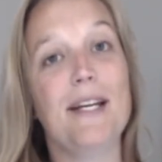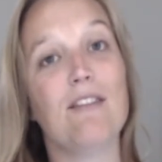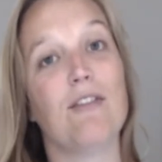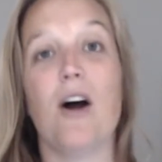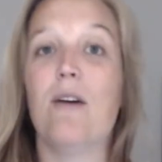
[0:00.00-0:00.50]
have
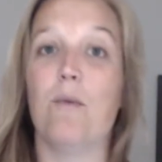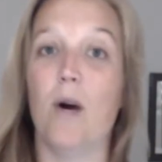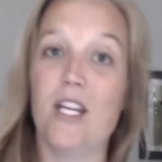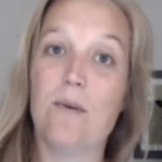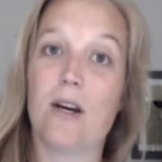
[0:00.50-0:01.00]
thought
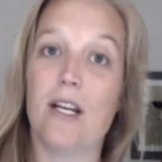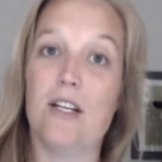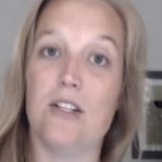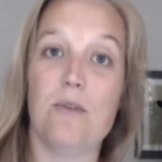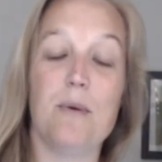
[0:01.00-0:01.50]
what you were gonna
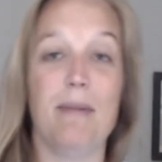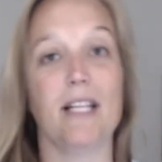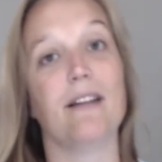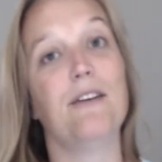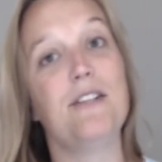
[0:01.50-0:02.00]
do would be a
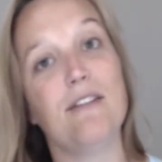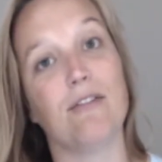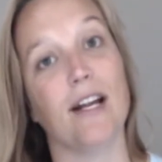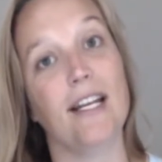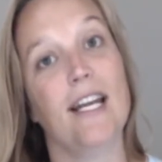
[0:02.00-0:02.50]
little
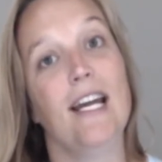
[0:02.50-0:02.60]
different.